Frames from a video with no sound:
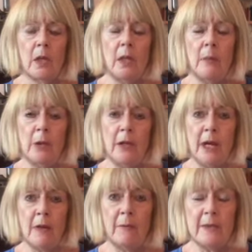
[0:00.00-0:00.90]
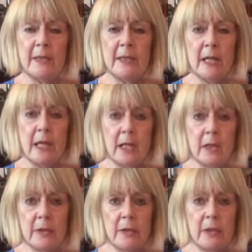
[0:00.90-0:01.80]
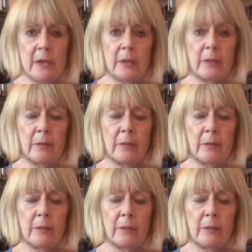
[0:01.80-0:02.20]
and then breathe out for 6,